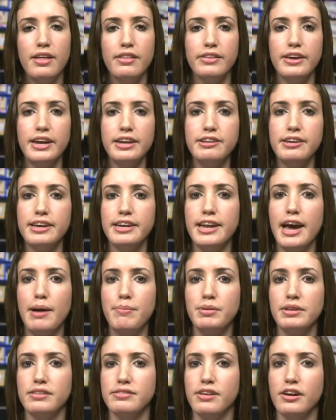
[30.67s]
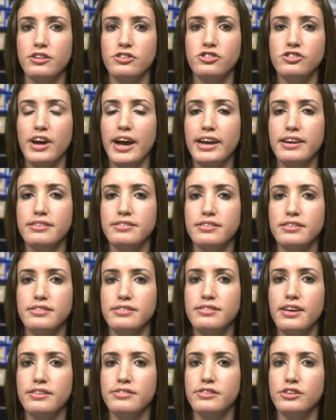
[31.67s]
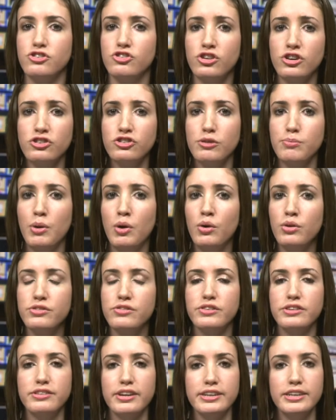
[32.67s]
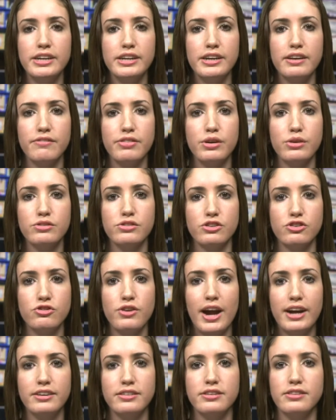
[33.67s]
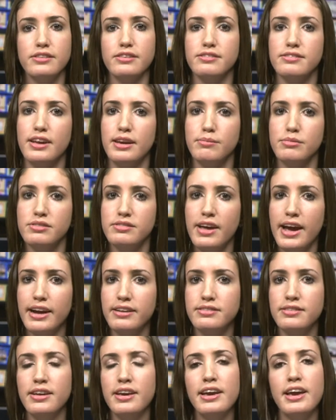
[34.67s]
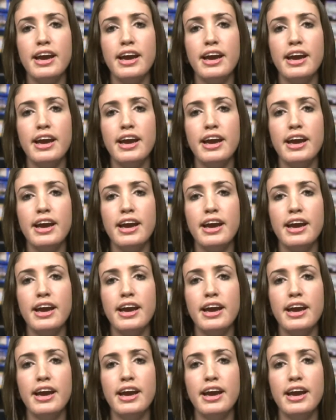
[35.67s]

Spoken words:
The Indianapolis Archdiocese says the church upholds the dignity of those attracted to the same sex,